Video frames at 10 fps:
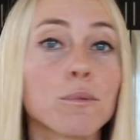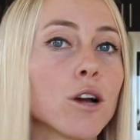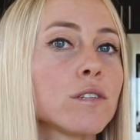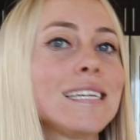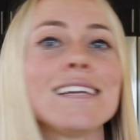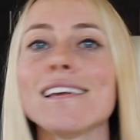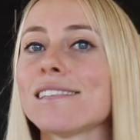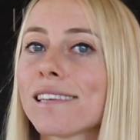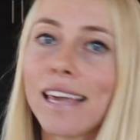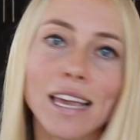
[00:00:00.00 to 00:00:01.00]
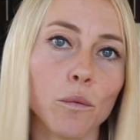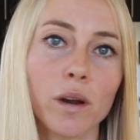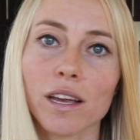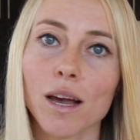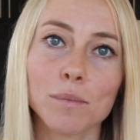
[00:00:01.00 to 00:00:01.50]
protein is king
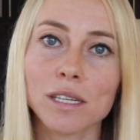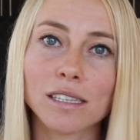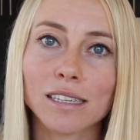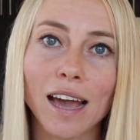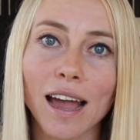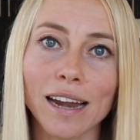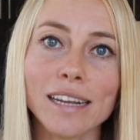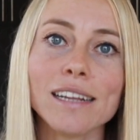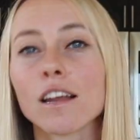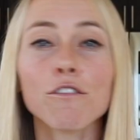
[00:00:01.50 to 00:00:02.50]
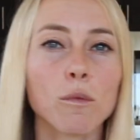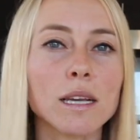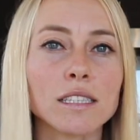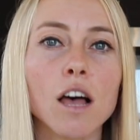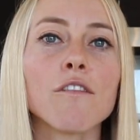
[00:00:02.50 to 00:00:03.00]
when it comes to satiety. Now for
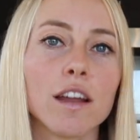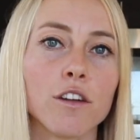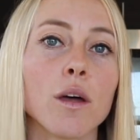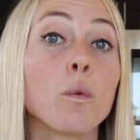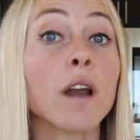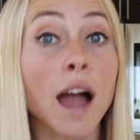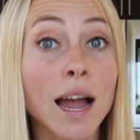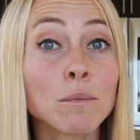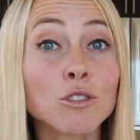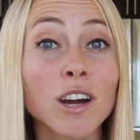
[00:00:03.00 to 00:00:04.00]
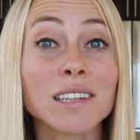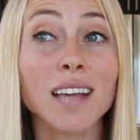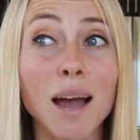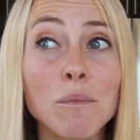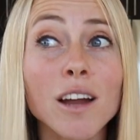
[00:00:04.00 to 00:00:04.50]
myself, I know that when I'm stressed,
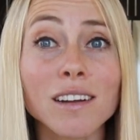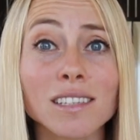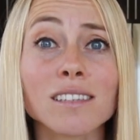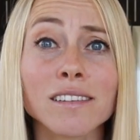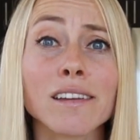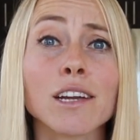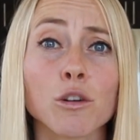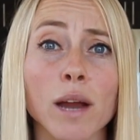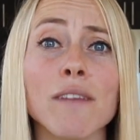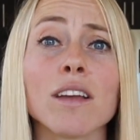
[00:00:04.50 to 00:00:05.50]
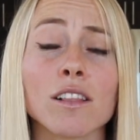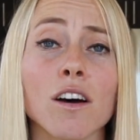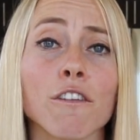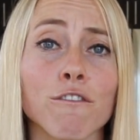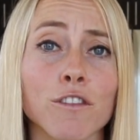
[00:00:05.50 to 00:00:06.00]
I'm not necessarily craving a
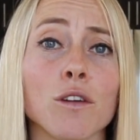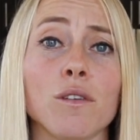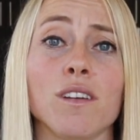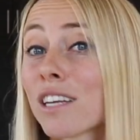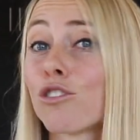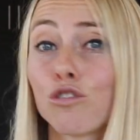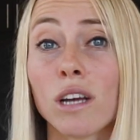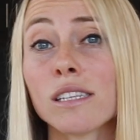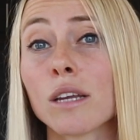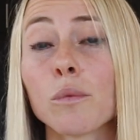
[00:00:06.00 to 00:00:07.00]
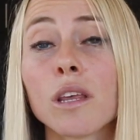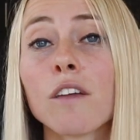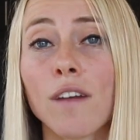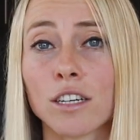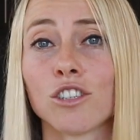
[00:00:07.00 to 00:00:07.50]
lot of food because stress can really
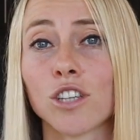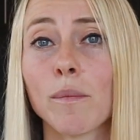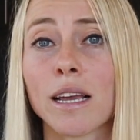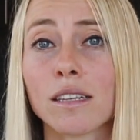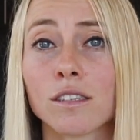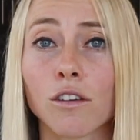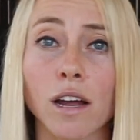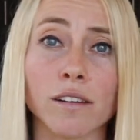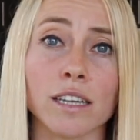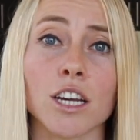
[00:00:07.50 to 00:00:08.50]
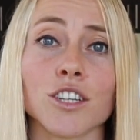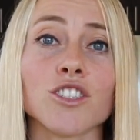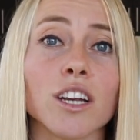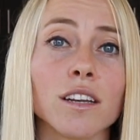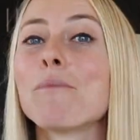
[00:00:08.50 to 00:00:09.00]
affect your stomach and slow down
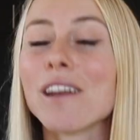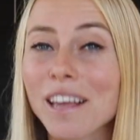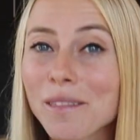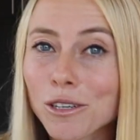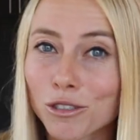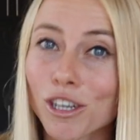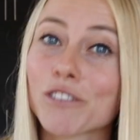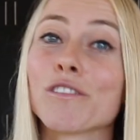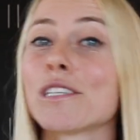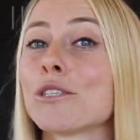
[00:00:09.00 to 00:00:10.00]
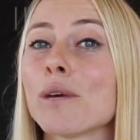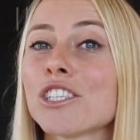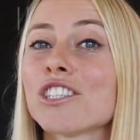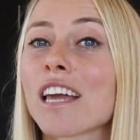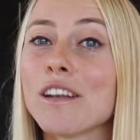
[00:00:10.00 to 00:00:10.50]
digestion. But in those stressful
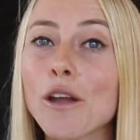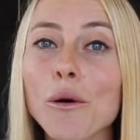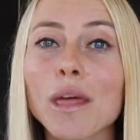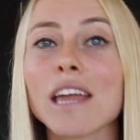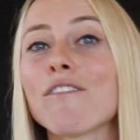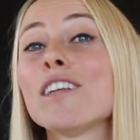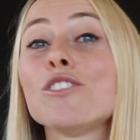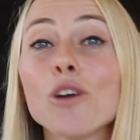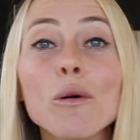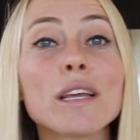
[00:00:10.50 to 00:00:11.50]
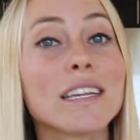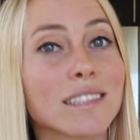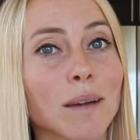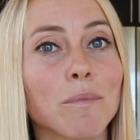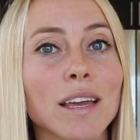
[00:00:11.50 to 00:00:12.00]
situations, I know that if I don't eat
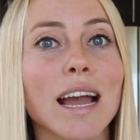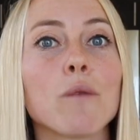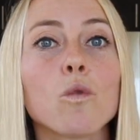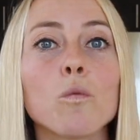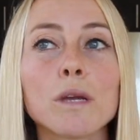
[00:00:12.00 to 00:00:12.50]
something, I will